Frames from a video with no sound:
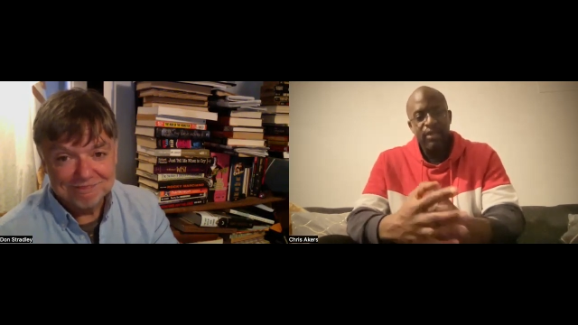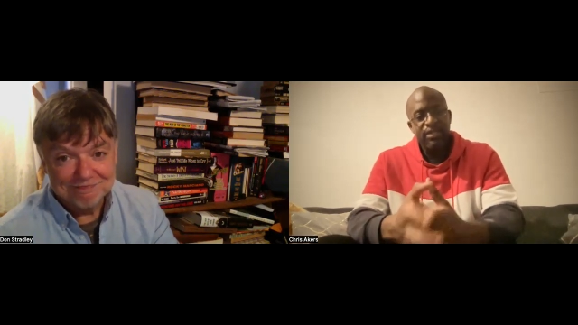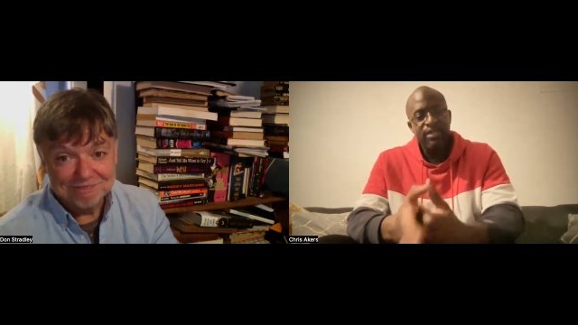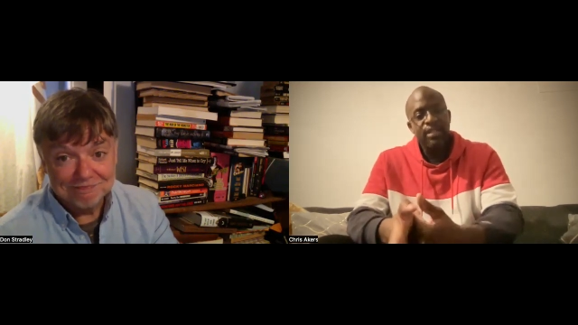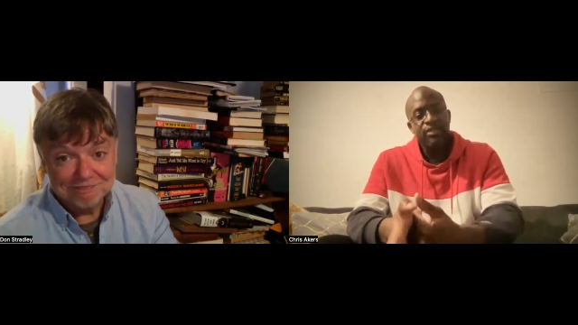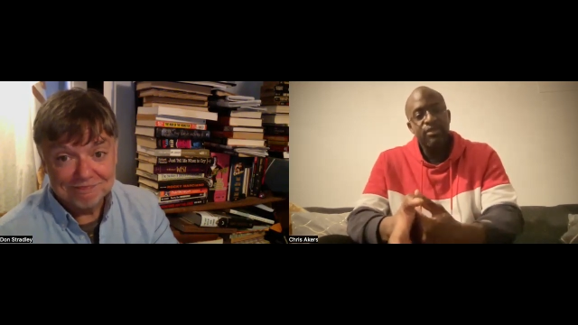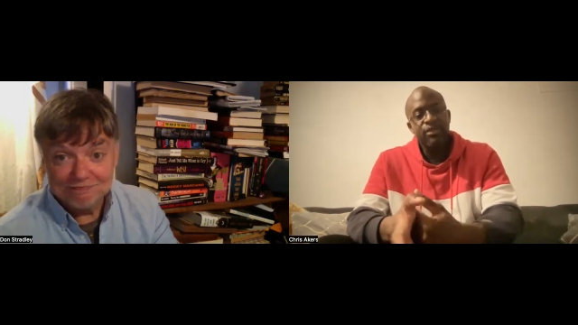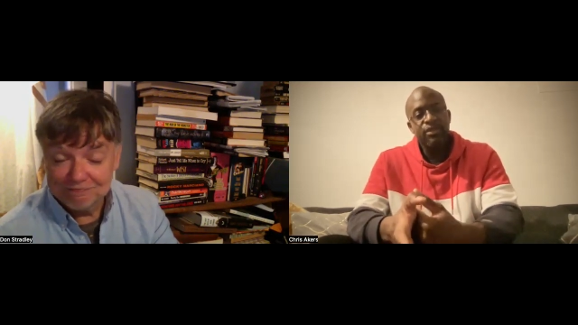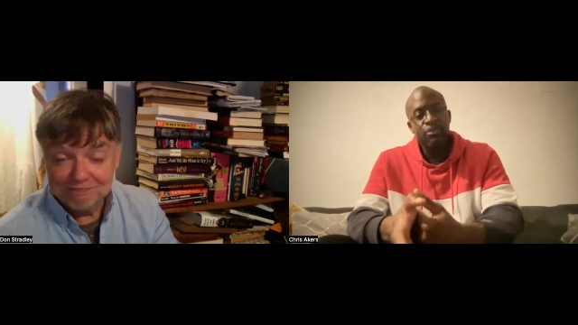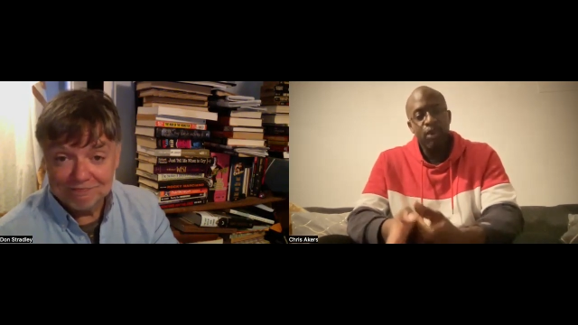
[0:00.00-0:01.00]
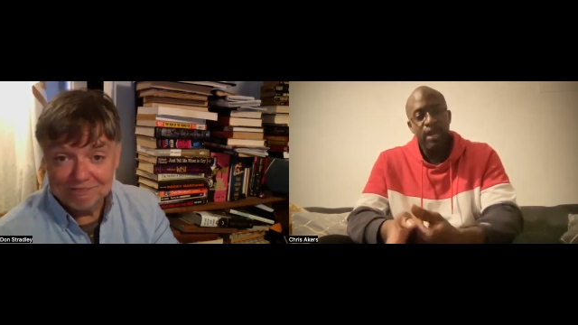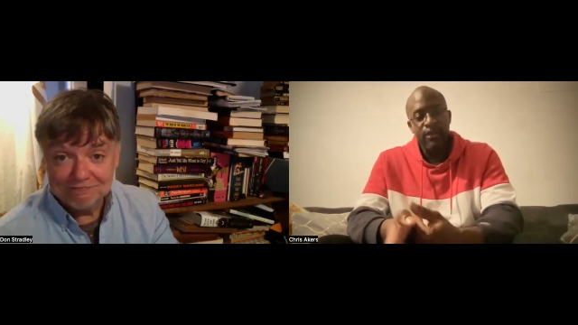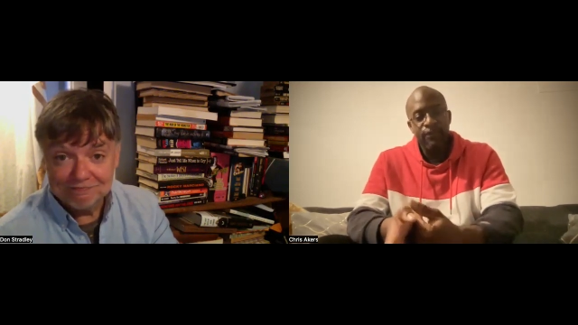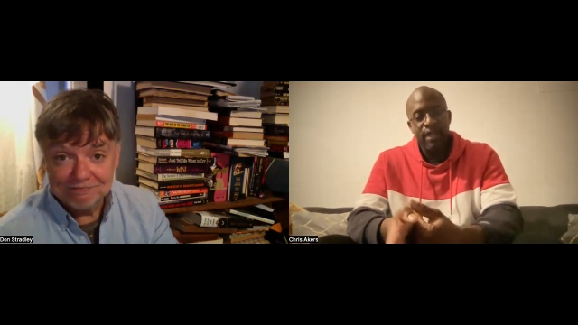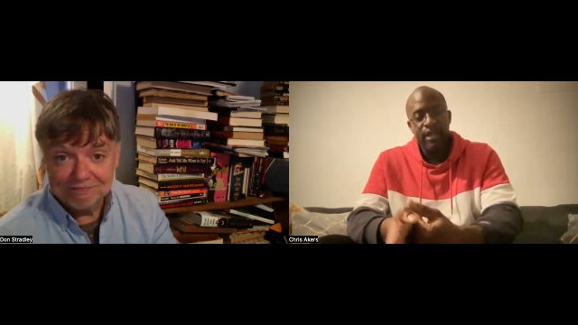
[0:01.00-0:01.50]
Speaker 1: So he started doing some
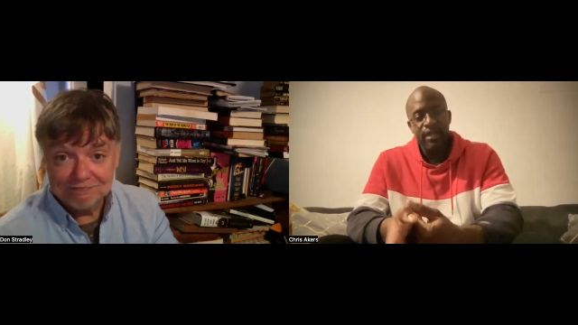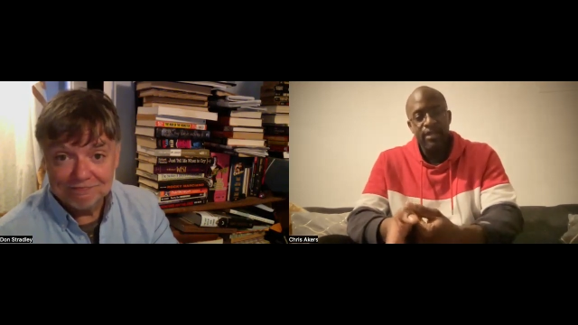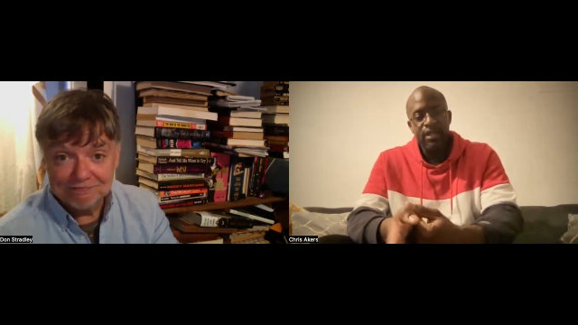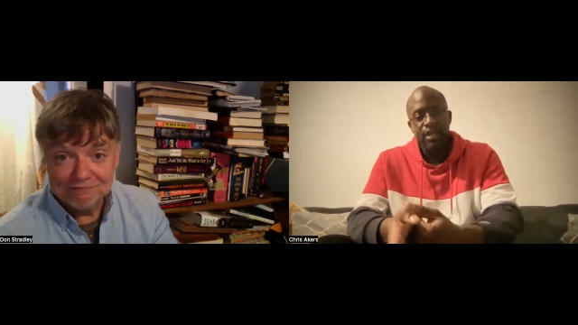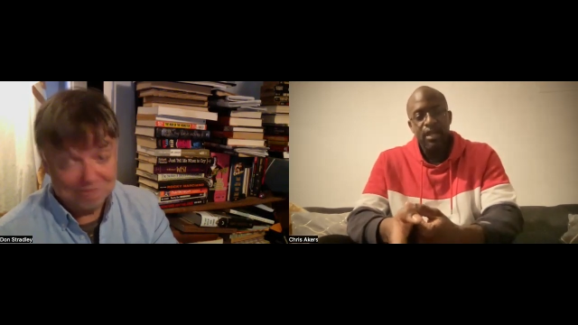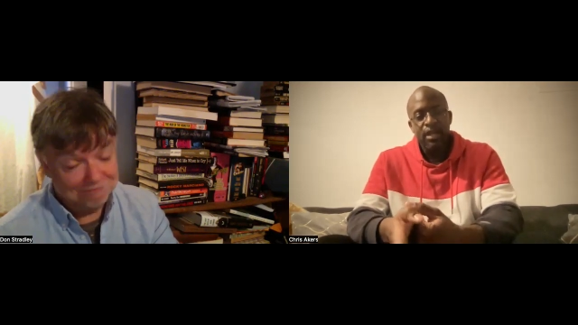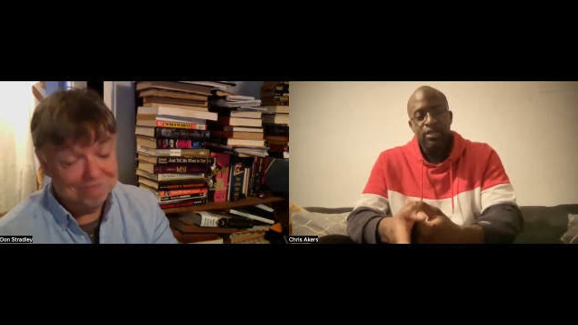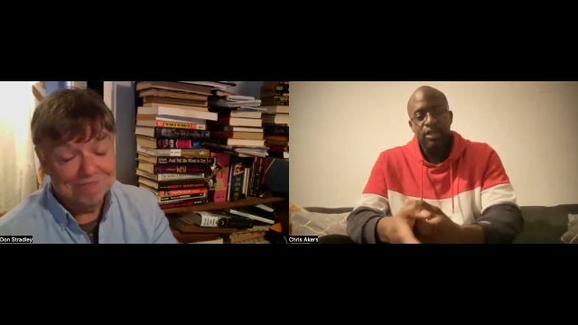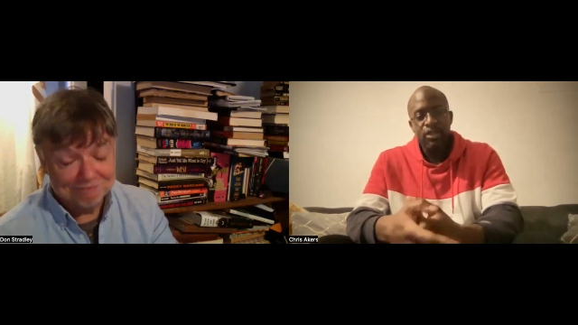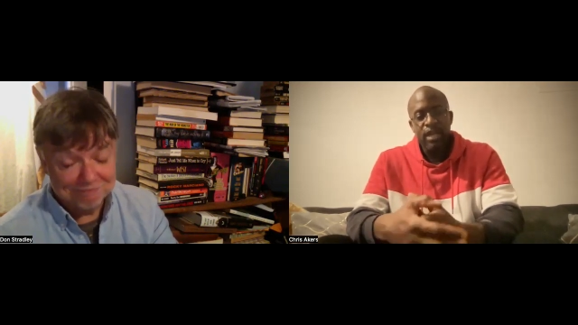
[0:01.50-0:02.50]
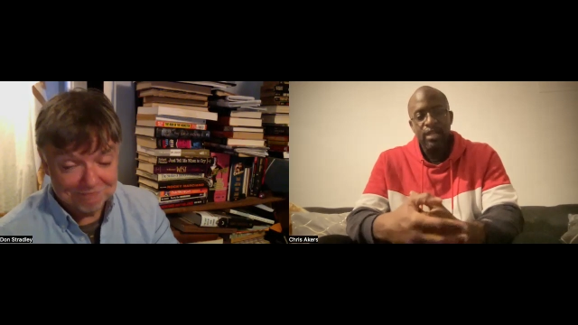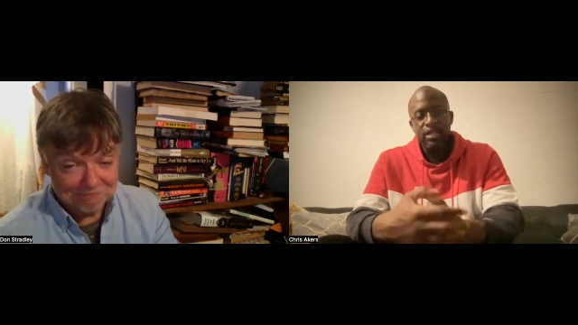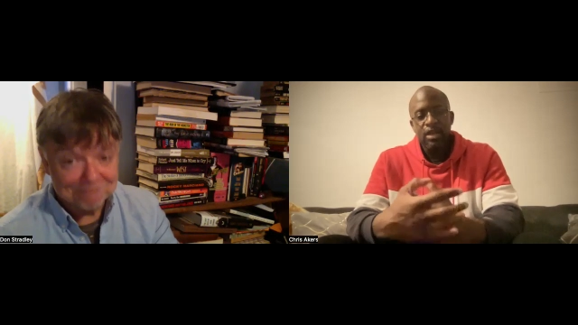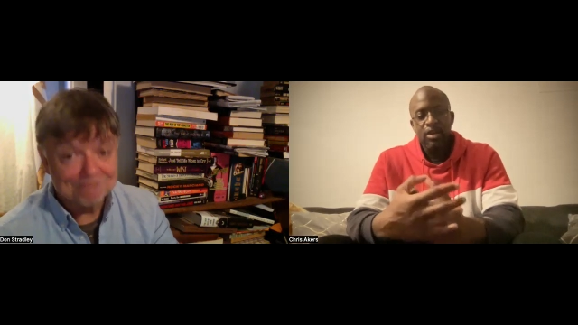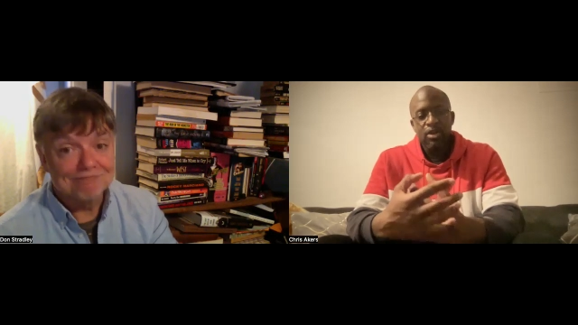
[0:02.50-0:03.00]
weird things, such
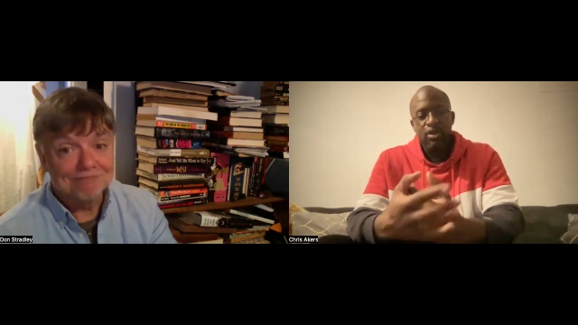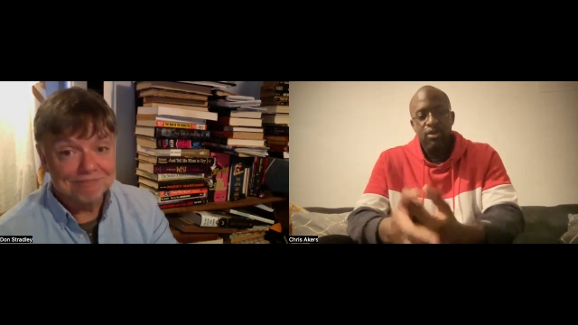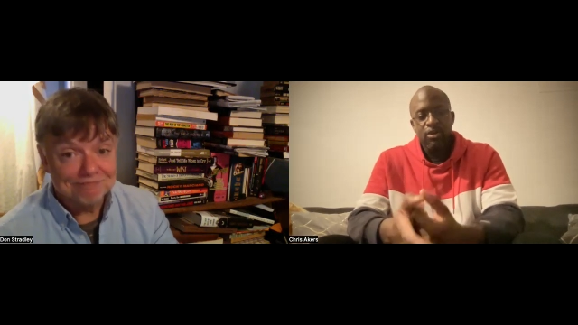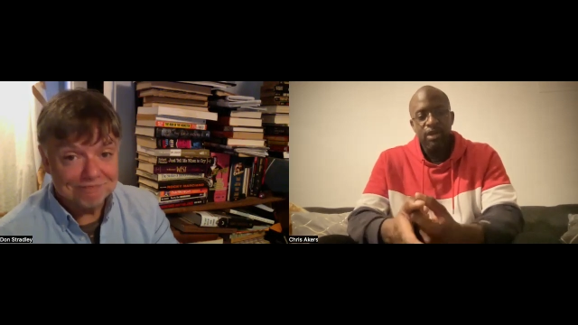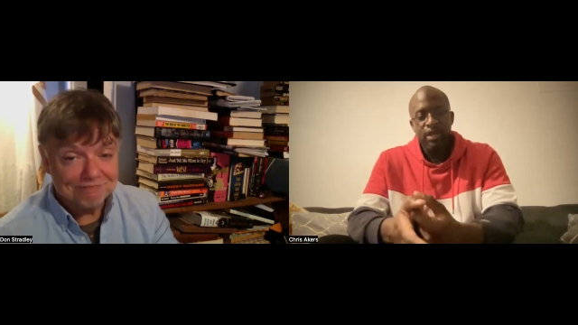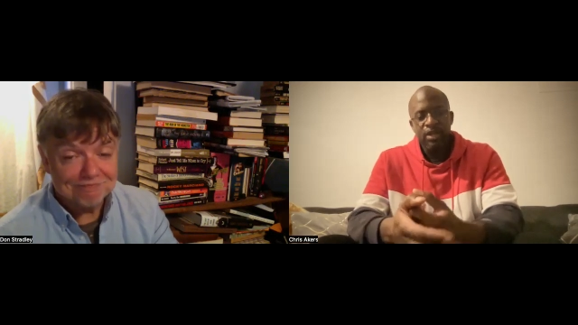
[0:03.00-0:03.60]
as call.